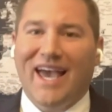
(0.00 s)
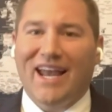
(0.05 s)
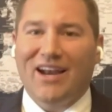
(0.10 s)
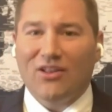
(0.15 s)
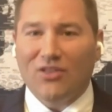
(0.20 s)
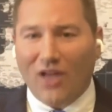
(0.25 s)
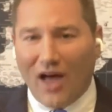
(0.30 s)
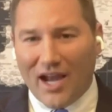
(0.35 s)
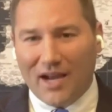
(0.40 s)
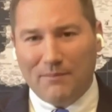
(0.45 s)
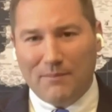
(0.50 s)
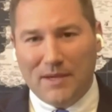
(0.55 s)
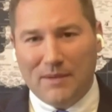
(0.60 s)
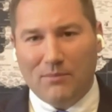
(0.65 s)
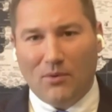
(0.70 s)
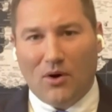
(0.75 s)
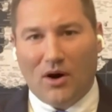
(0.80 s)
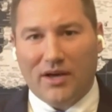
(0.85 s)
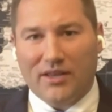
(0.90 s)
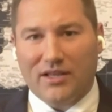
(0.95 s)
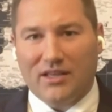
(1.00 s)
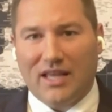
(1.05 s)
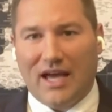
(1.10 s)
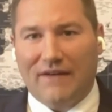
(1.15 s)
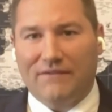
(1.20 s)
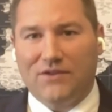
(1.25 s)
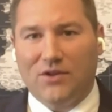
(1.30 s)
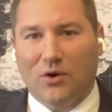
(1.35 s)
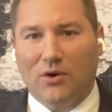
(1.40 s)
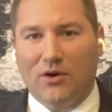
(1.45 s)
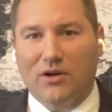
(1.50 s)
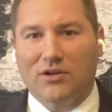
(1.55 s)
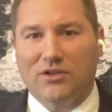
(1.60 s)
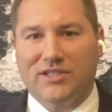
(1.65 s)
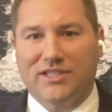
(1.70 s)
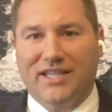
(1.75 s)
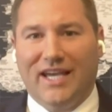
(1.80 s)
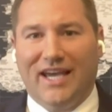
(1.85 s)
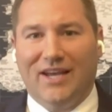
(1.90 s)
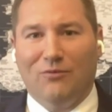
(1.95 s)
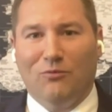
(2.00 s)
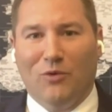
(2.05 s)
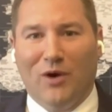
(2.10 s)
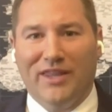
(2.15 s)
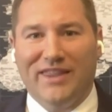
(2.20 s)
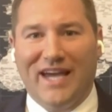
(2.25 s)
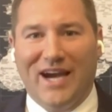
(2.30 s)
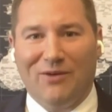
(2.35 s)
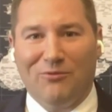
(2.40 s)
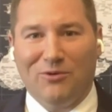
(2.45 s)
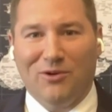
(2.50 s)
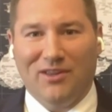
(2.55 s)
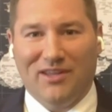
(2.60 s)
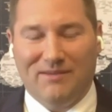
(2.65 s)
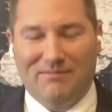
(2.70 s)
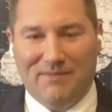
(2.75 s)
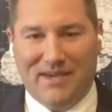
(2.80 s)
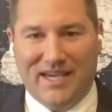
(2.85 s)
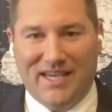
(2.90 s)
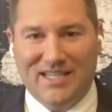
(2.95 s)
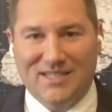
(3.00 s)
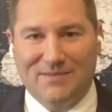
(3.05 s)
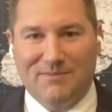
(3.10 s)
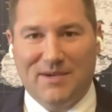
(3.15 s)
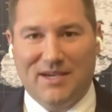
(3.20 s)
And a lot of people on the left don't understand what that really means,